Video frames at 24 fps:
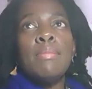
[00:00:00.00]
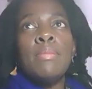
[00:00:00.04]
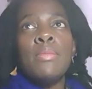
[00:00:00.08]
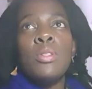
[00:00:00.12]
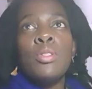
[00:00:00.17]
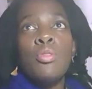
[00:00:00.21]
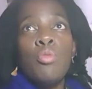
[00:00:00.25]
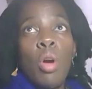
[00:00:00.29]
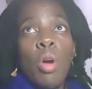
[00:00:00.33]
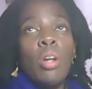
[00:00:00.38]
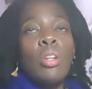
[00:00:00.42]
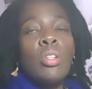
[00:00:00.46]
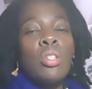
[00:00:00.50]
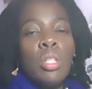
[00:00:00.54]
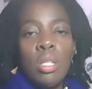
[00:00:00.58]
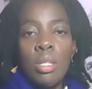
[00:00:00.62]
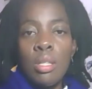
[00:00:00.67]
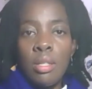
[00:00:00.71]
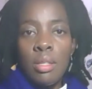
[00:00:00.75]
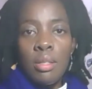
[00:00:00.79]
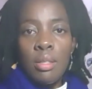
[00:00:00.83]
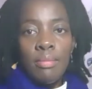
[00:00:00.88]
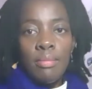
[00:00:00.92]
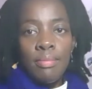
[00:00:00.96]

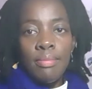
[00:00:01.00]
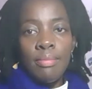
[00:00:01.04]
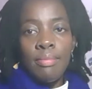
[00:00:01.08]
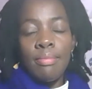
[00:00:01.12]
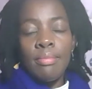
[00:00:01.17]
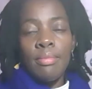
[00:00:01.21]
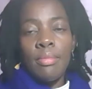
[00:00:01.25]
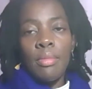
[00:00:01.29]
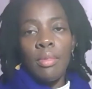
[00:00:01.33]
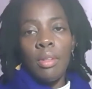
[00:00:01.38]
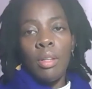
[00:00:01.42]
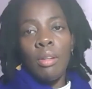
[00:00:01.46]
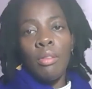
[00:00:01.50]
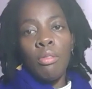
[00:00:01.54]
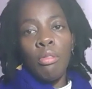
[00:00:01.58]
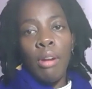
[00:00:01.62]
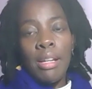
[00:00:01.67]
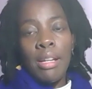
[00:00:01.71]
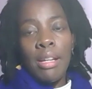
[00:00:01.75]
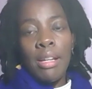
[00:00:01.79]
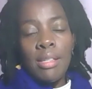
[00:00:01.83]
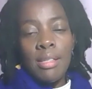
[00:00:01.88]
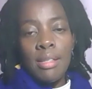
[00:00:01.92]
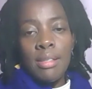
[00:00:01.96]
structures of
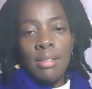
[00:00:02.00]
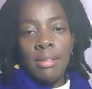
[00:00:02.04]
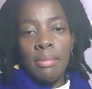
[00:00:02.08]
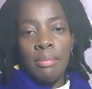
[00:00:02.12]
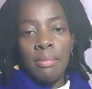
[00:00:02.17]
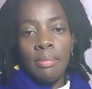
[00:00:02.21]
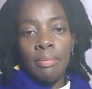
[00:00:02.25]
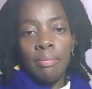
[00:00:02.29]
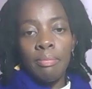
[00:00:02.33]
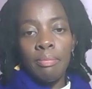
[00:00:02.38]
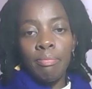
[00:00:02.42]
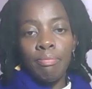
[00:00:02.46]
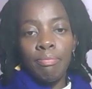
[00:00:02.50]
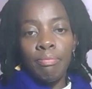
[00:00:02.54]
racism.